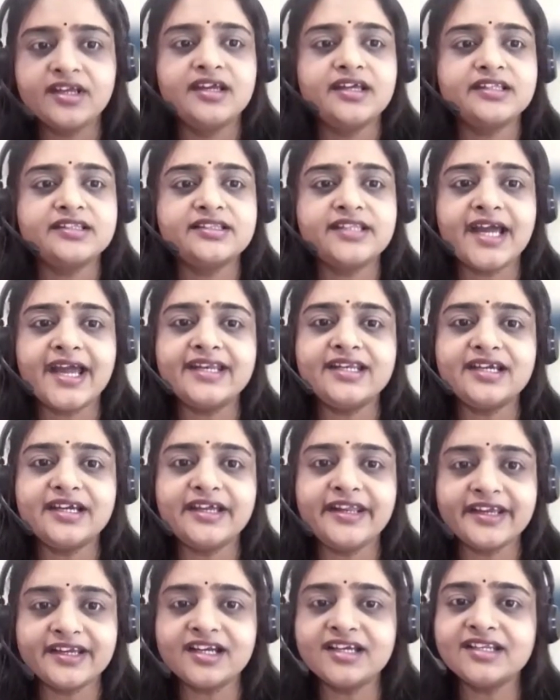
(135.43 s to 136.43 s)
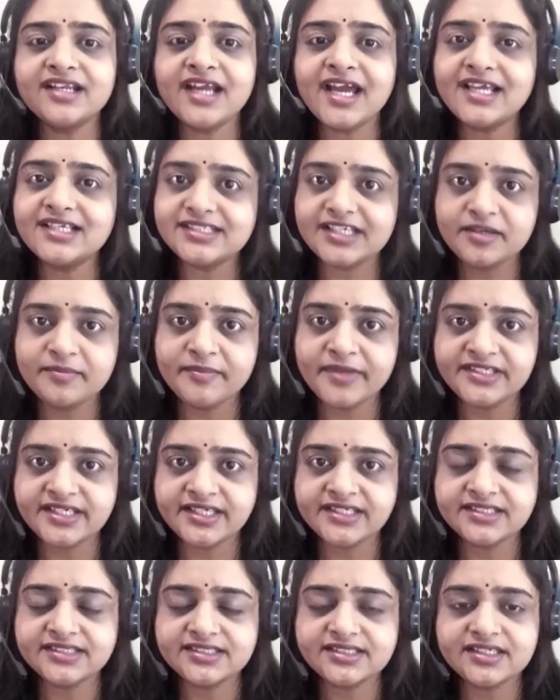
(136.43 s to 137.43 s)
then recognize
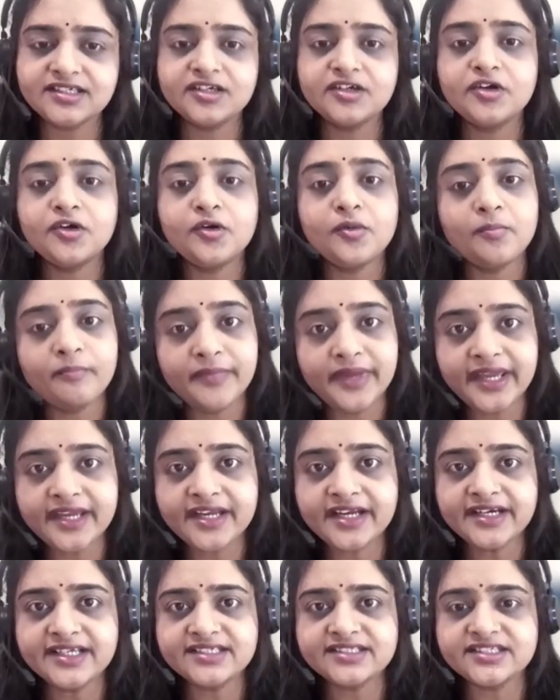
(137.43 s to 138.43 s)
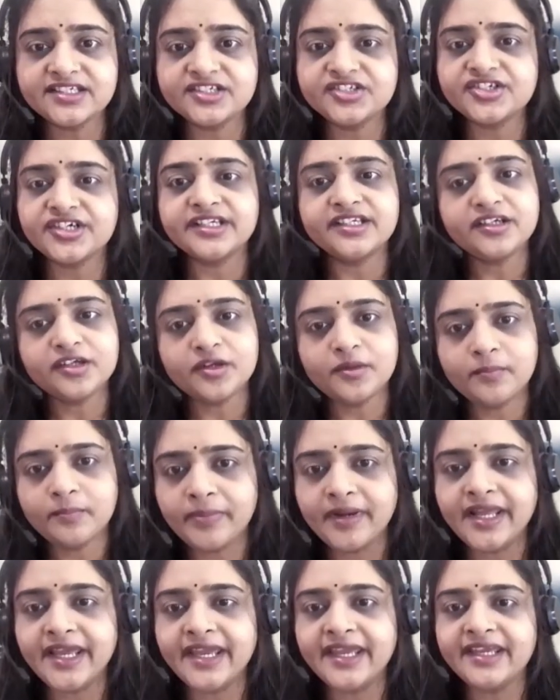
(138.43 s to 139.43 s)
images, make a decision,
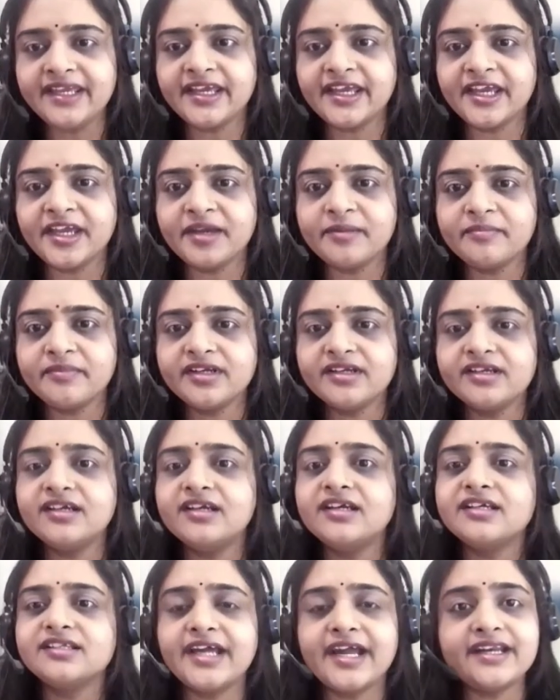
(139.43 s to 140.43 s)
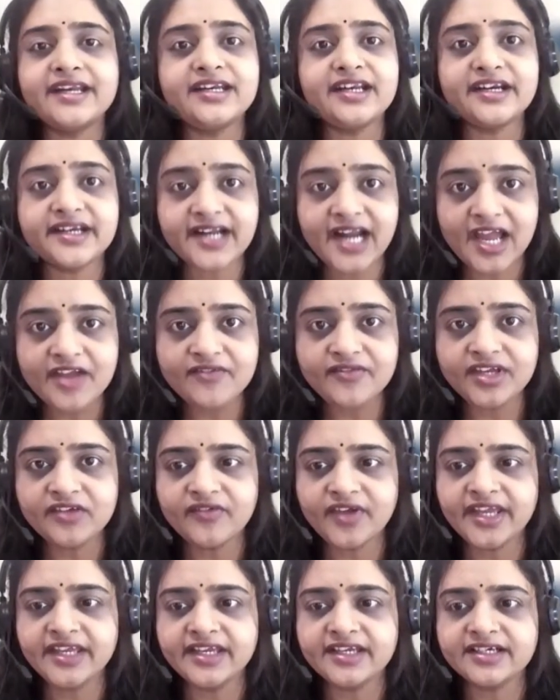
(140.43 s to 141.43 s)
playing game, then driving
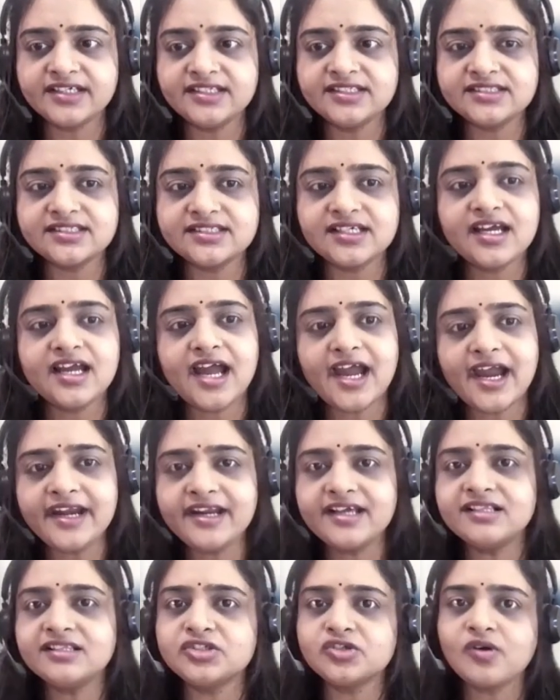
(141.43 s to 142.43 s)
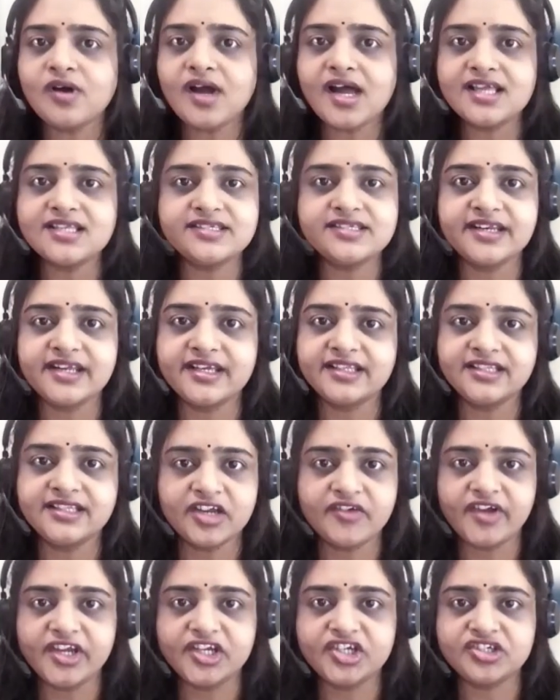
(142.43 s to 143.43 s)
vehicles, and also answering the
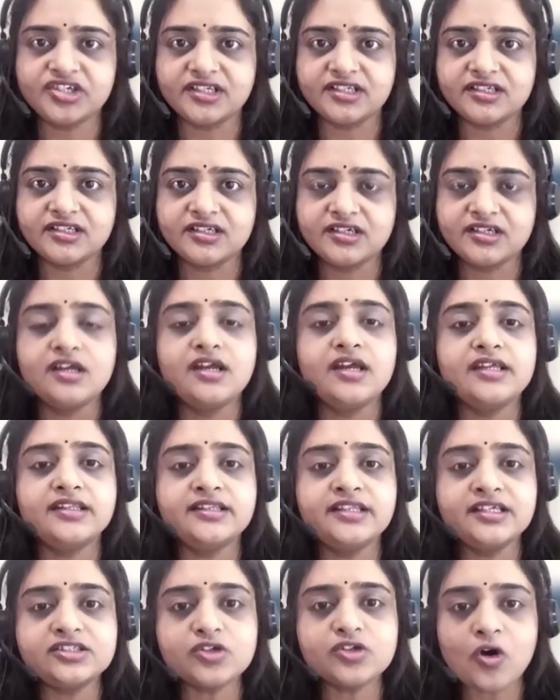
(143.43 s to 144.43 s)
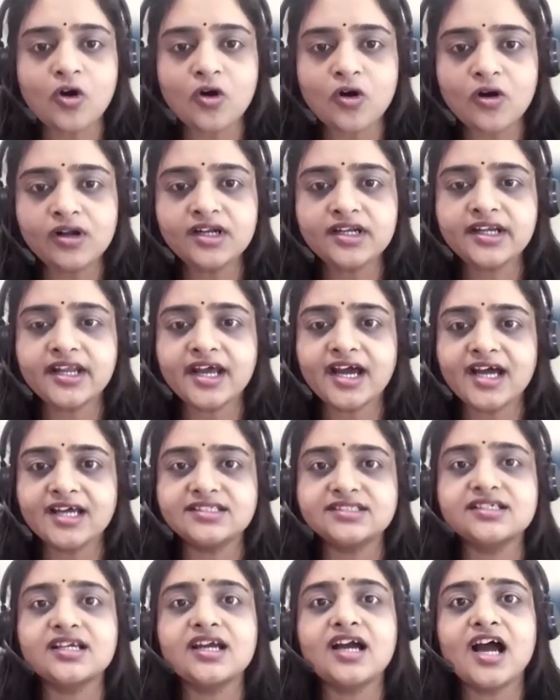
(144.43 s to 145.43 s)
question. These all tasks
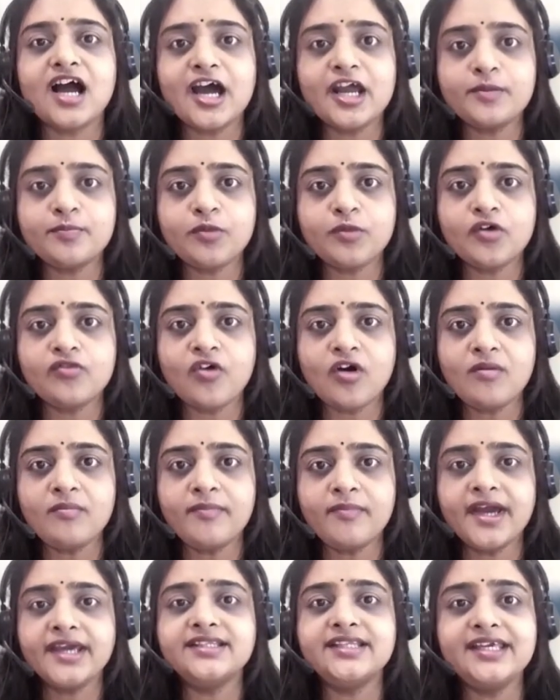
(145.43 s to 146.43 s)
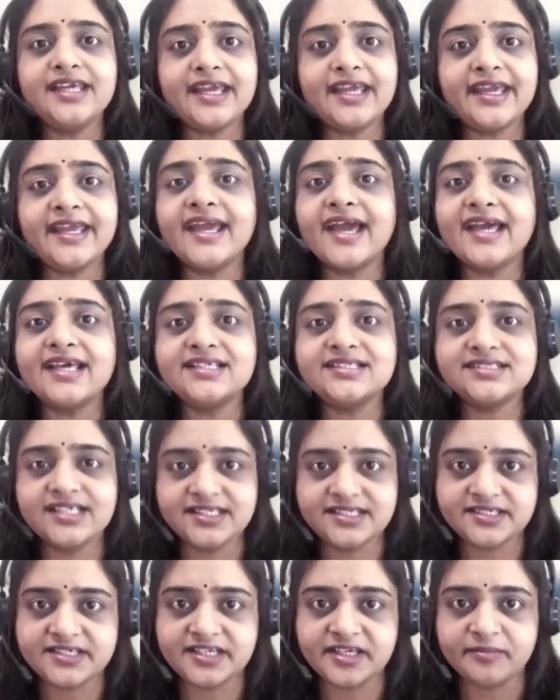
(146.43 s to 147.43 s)
are performed by the AI
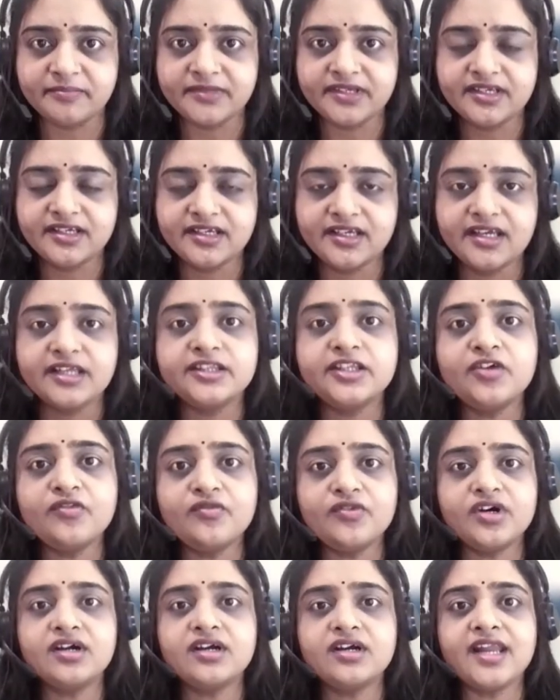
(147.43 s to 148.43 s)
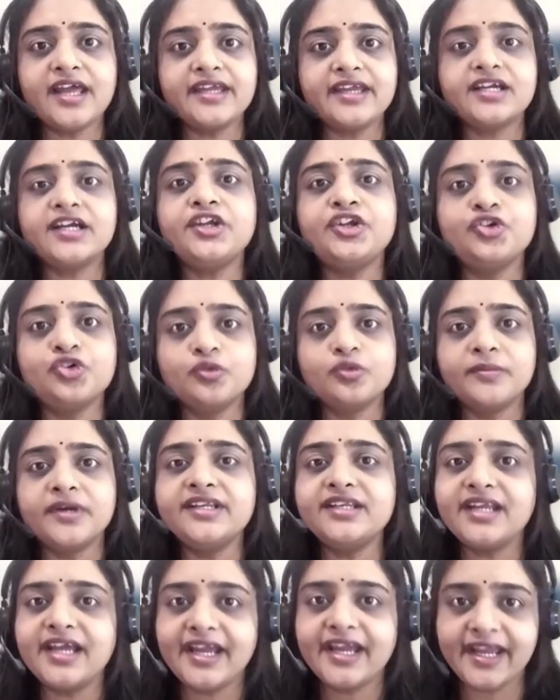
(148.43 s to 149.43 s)
system. They work like a
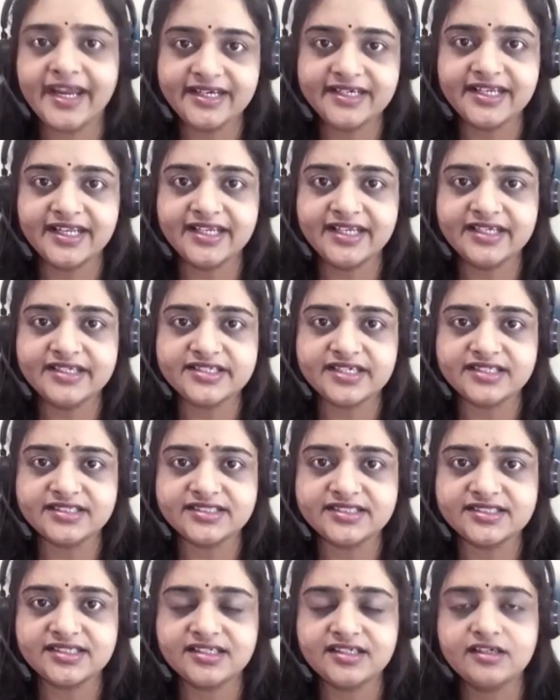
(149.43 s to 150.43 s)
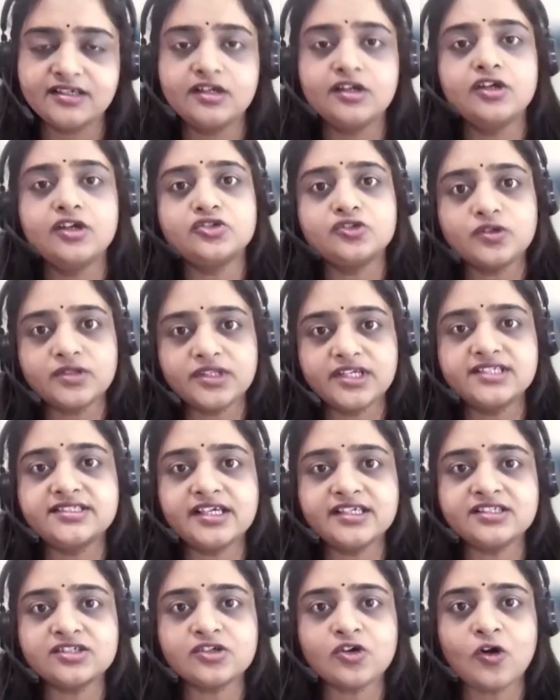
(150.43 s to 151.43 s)
human intelligence. So this
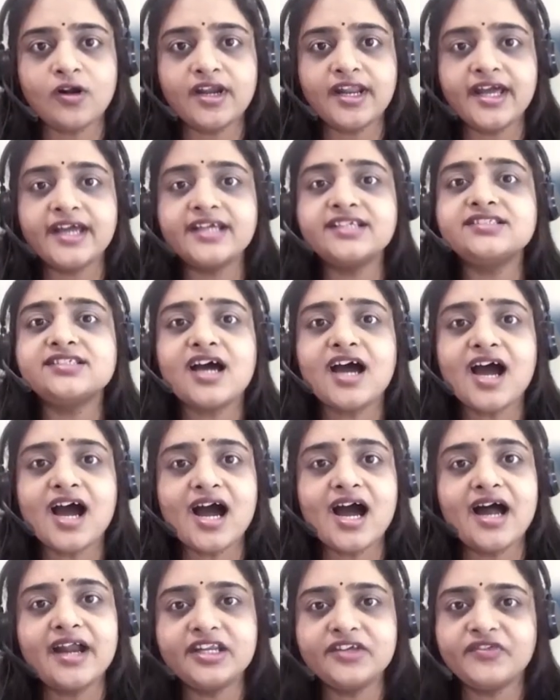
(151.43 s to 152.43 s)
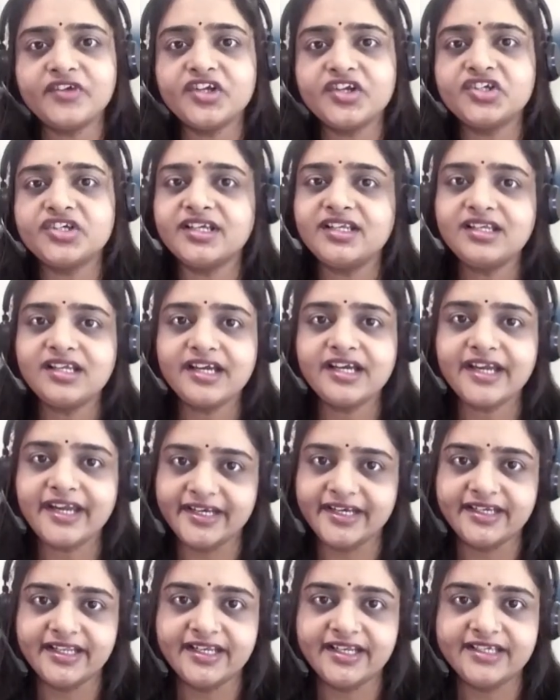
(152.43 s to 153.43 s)
is called as artificial
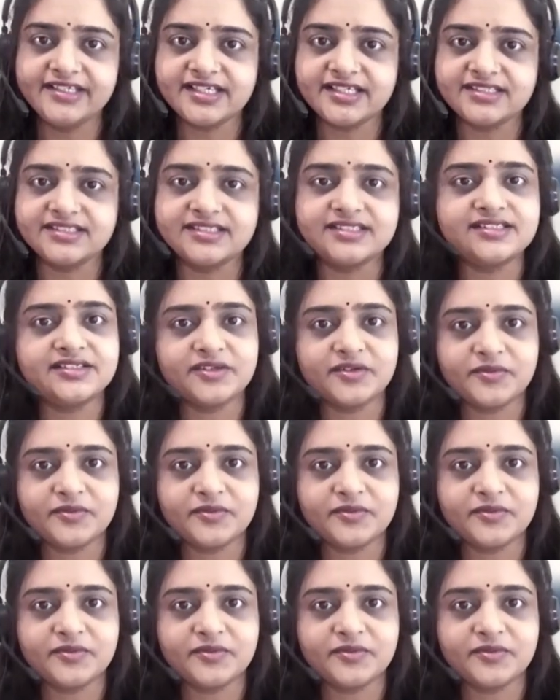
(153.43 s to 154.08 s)
intelligence.